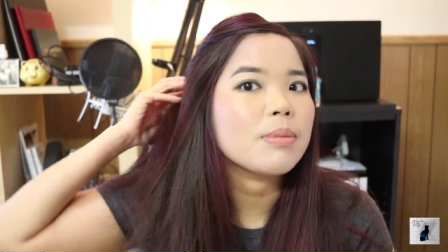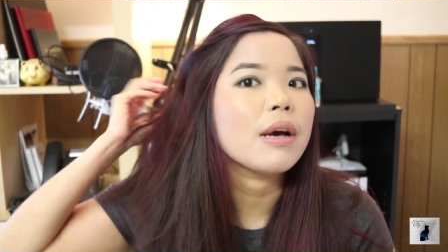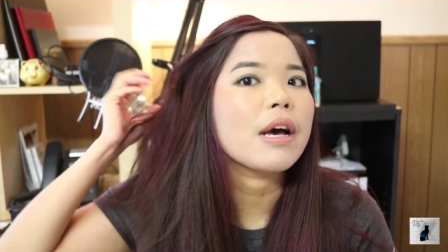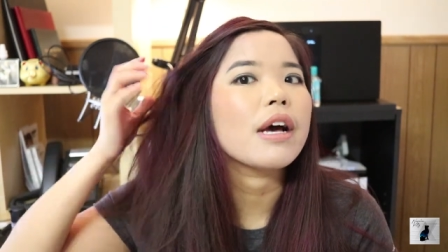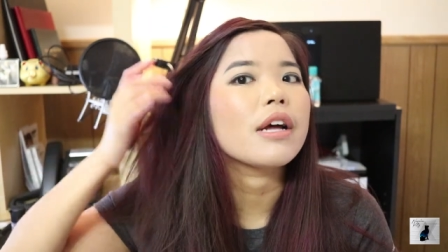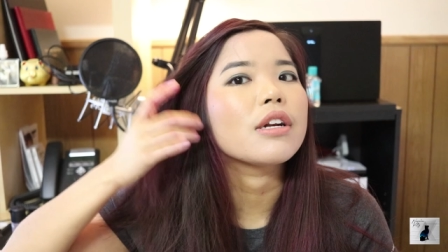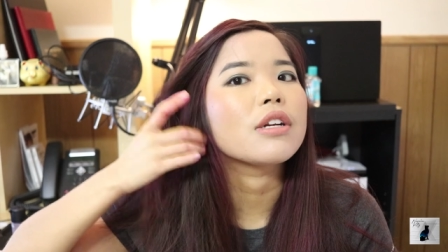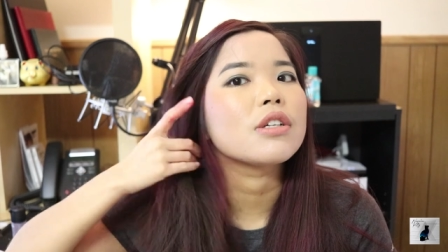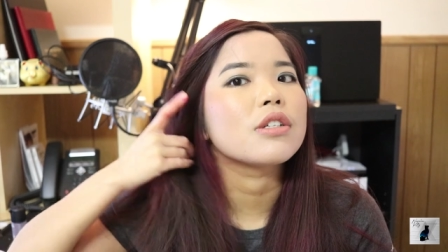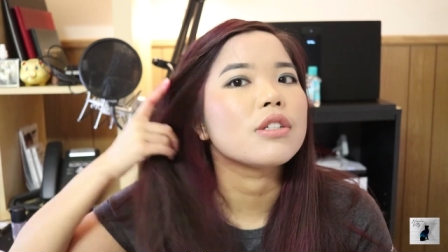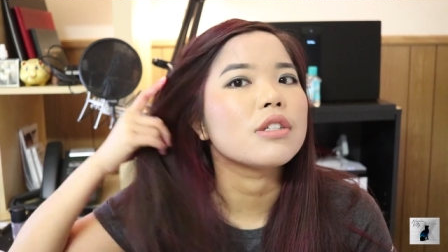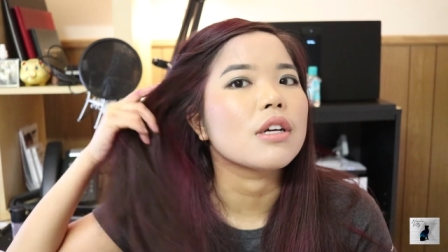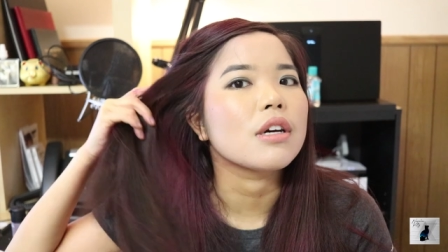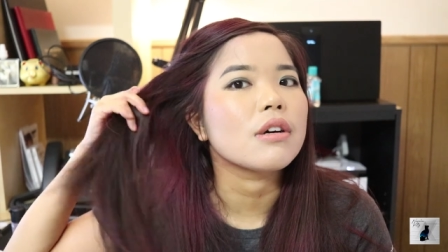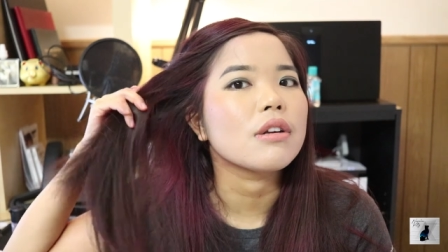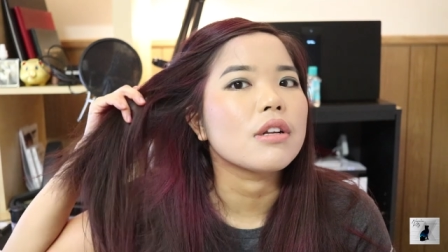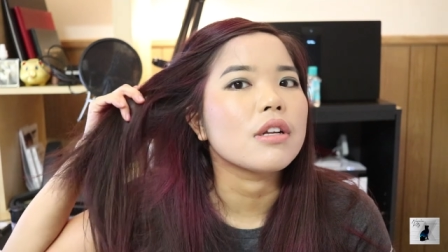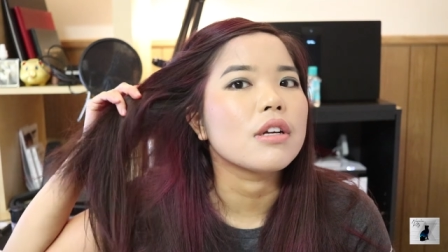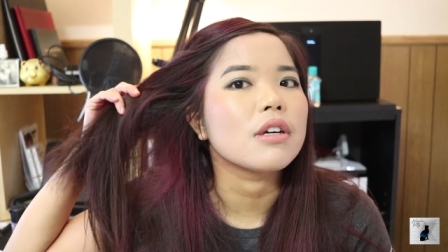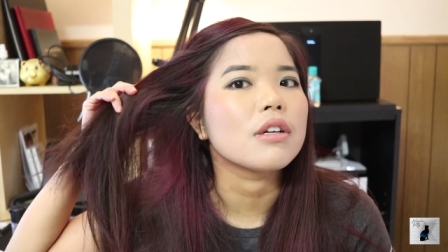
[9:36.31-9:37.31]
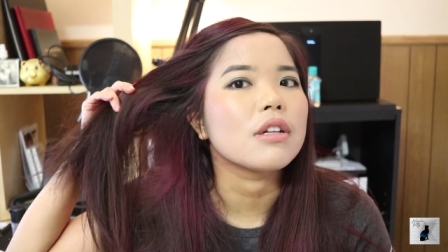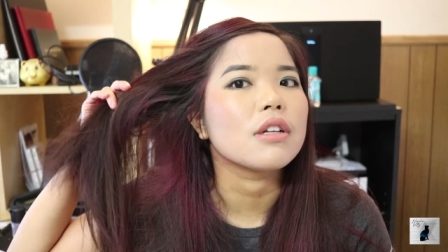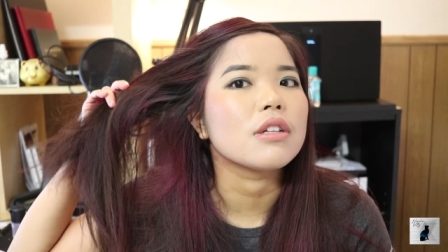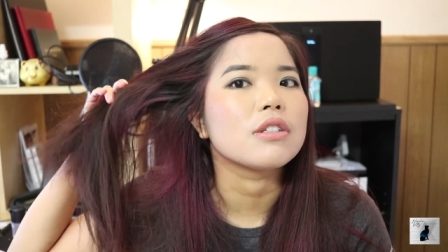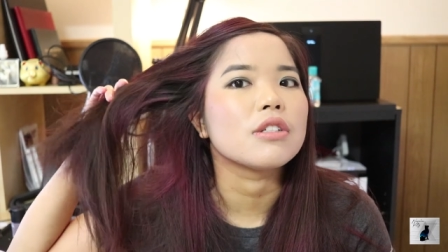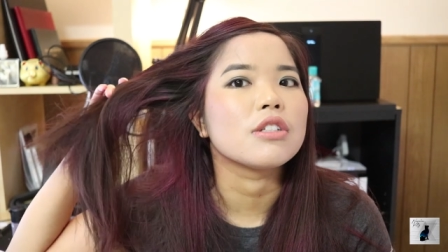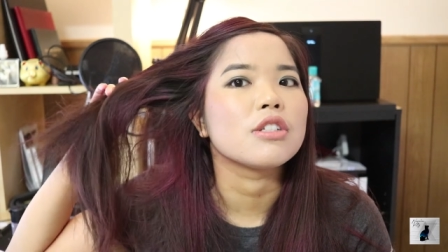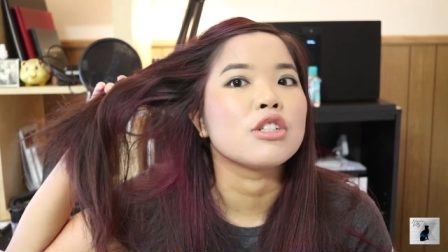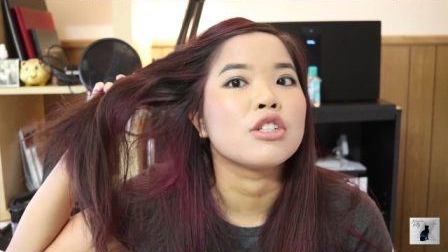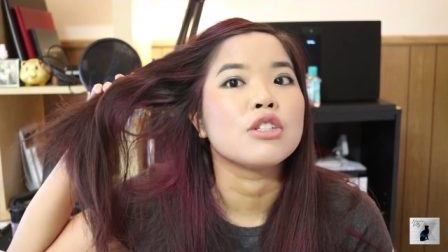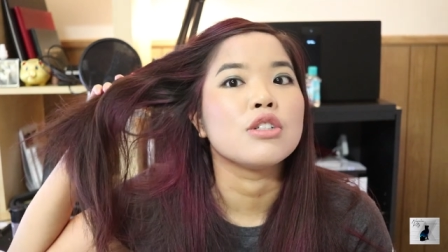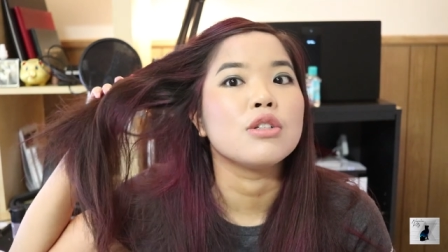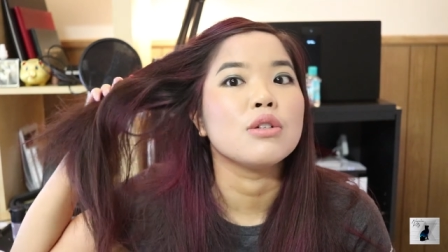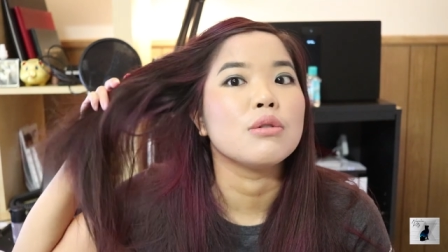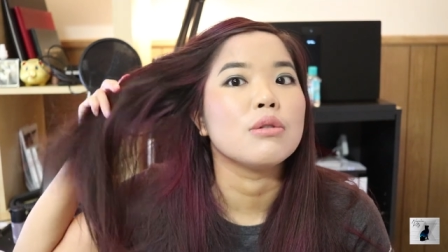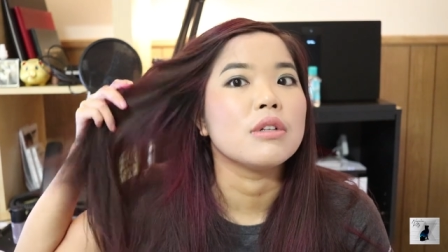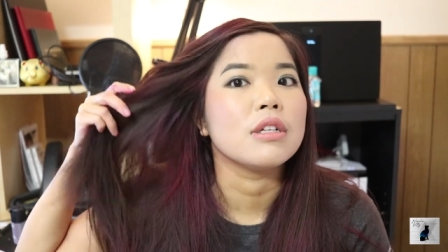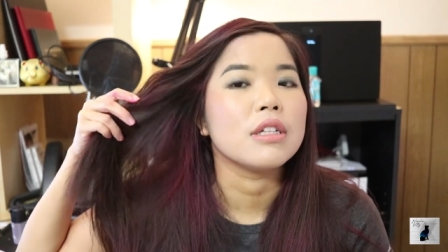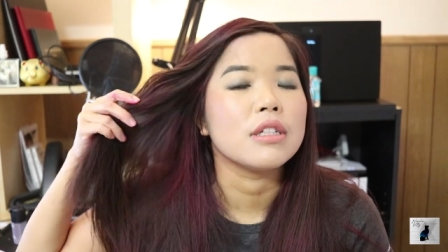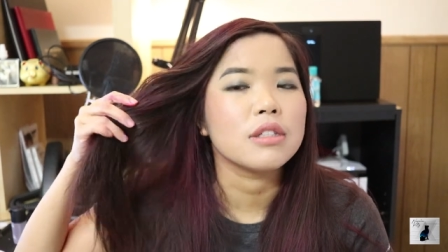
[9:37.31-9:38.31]
patch down here that's just
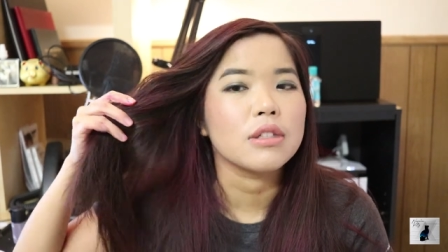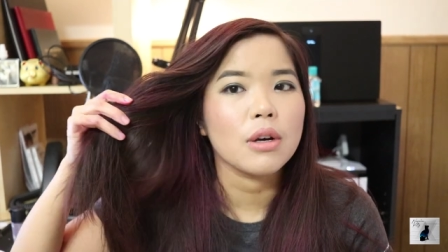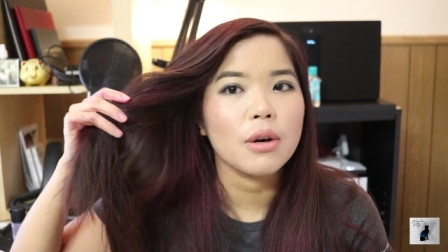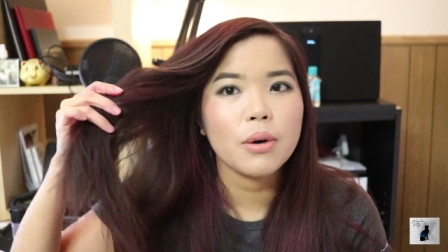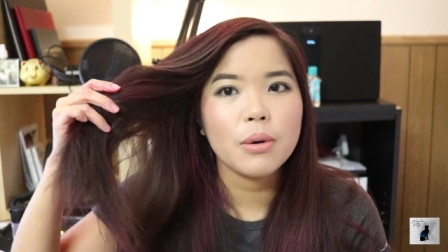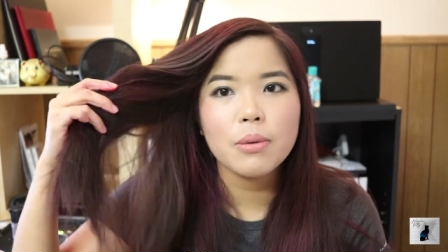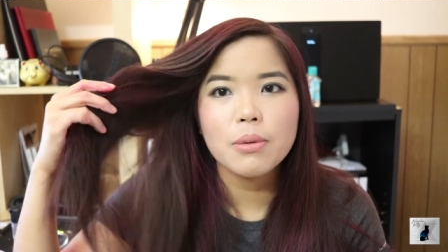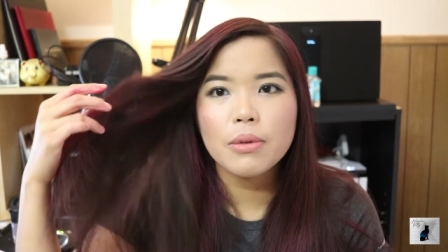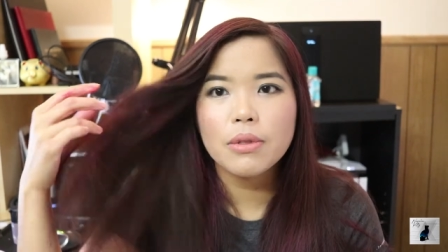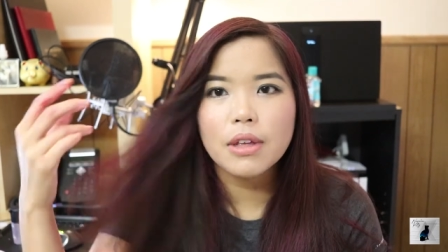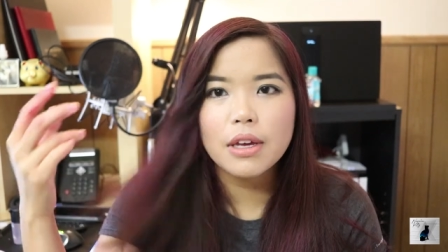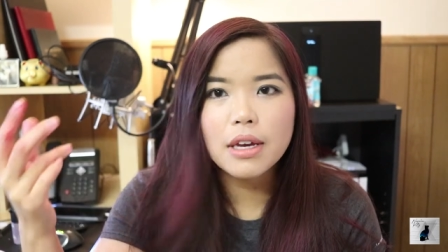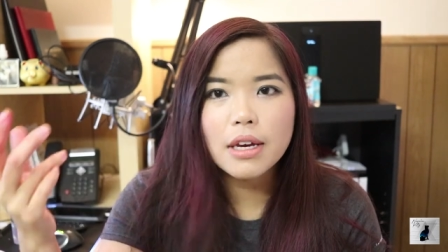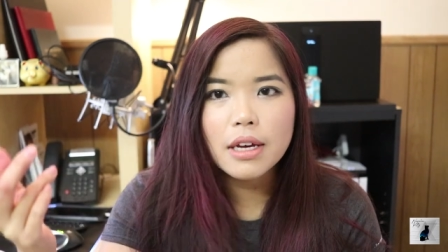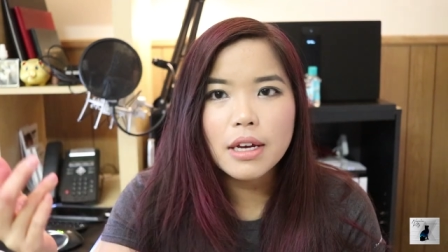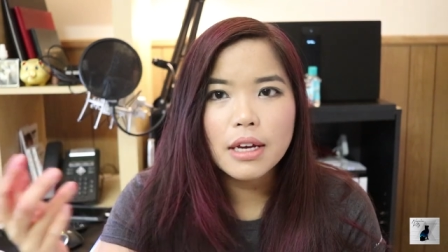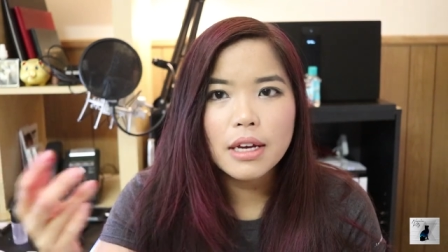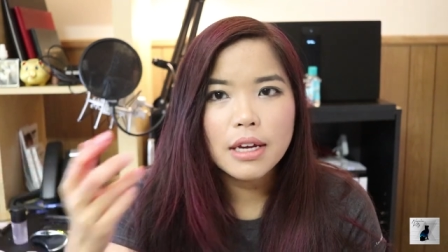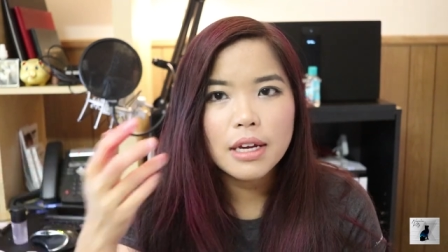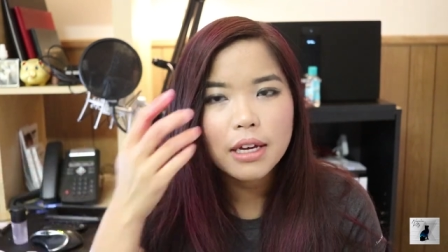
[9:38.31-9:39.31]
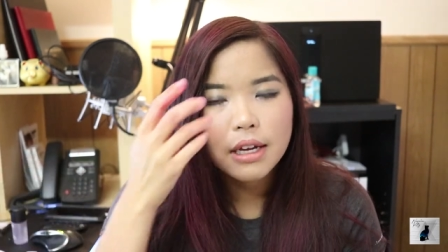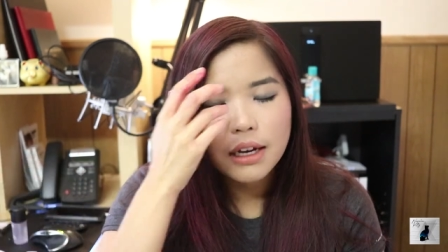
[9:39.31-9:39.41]
doing its own thing.